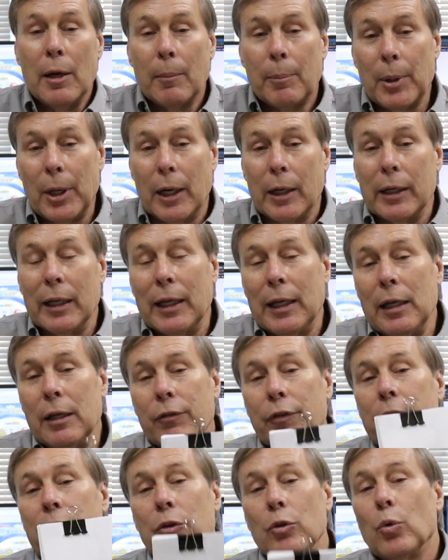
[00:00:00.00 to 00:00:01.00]
But
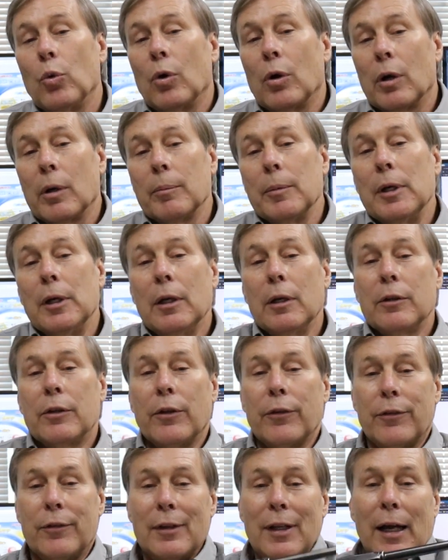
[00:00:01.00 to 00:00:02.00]
even Norm
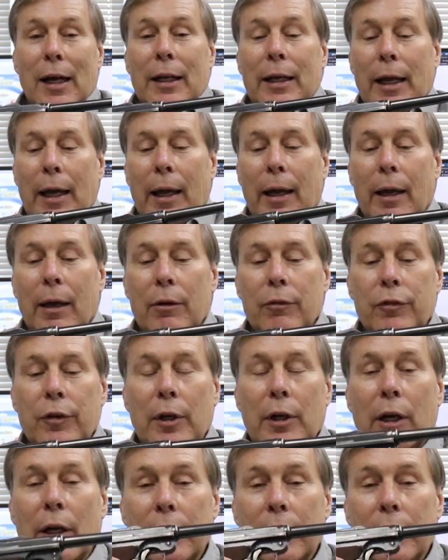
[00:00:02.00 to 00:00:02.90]
does not have